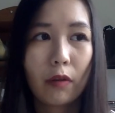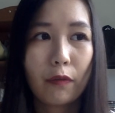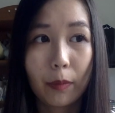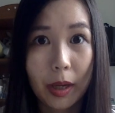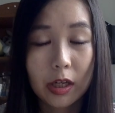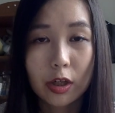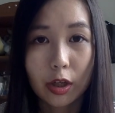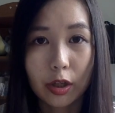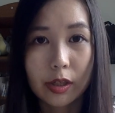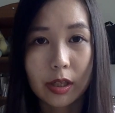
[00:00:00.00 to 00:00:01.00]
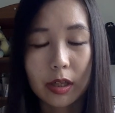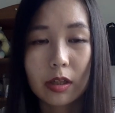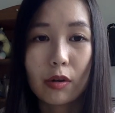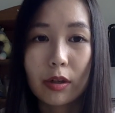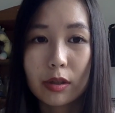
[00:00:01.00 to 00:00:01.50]
for many years
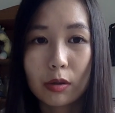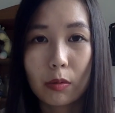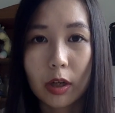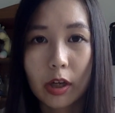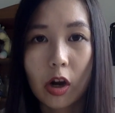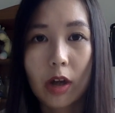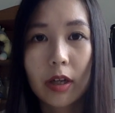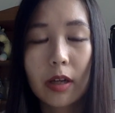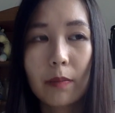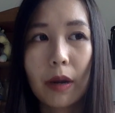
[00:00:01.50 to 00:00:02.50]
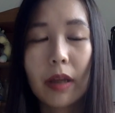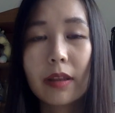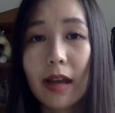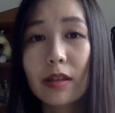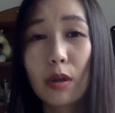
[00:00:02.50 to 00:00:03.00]
and you're still working on it but
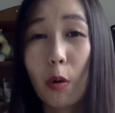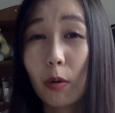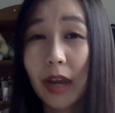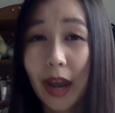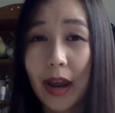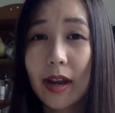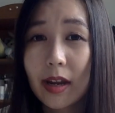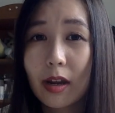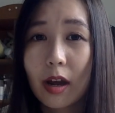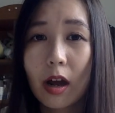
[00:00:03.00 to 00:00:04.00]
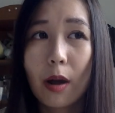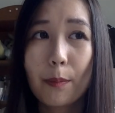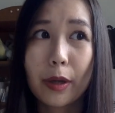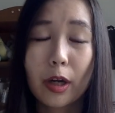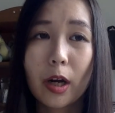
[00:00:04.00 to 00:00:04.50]
that's okay
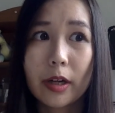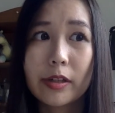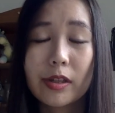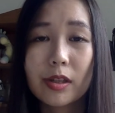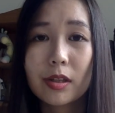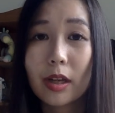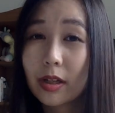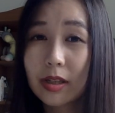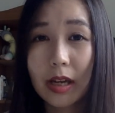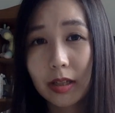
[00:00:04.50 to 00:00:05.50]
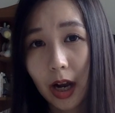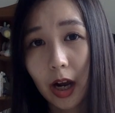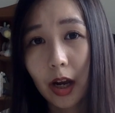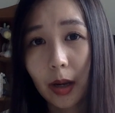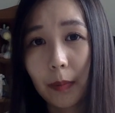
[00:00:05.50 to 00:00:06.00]
because things take
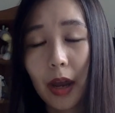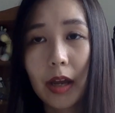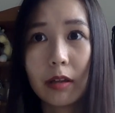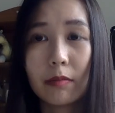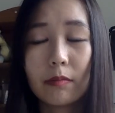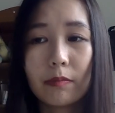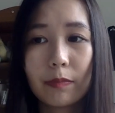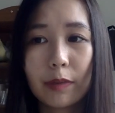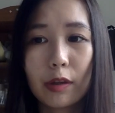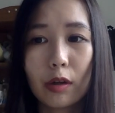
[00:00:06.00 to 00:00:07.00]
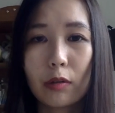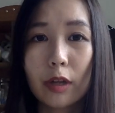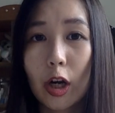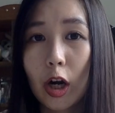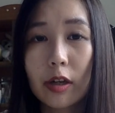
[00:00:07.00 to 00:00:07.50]
time and you know,
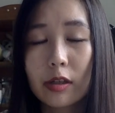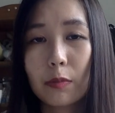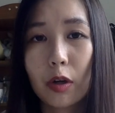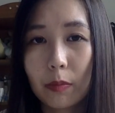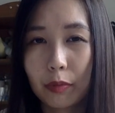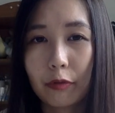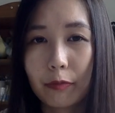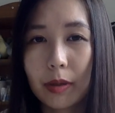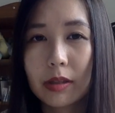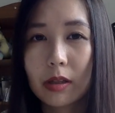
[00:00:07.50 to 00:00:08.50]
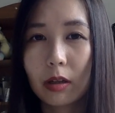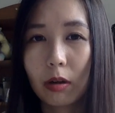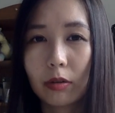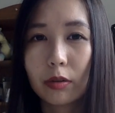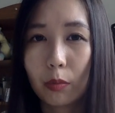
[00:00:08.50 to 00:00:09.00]
there are small improvements
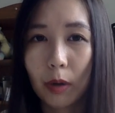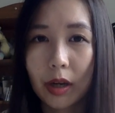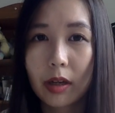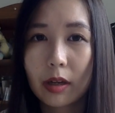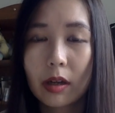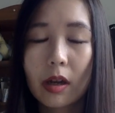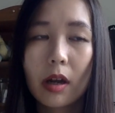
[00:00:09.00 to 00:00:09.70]
along the way.